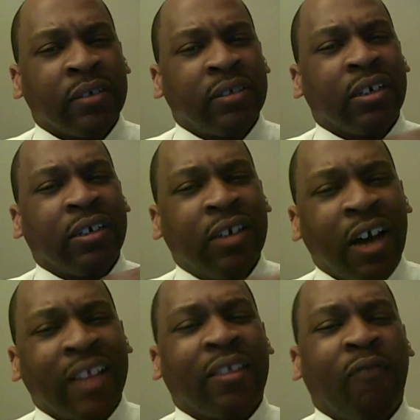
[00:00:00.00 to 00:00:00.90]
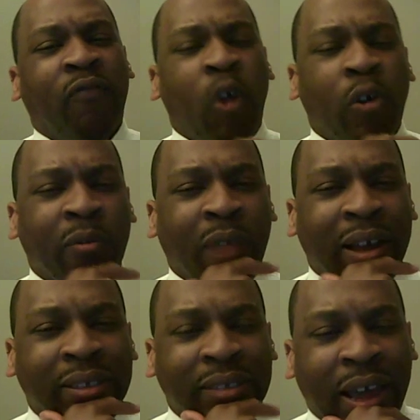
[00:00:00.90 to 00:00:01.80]
to gut the Voting
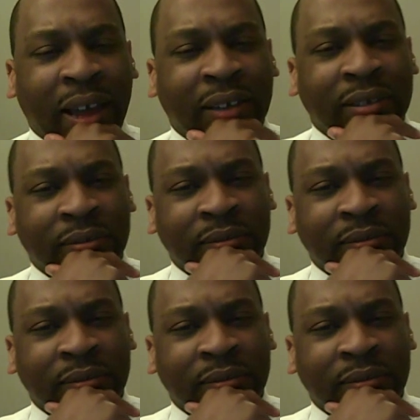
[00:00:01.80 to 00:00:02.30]
Rights Act,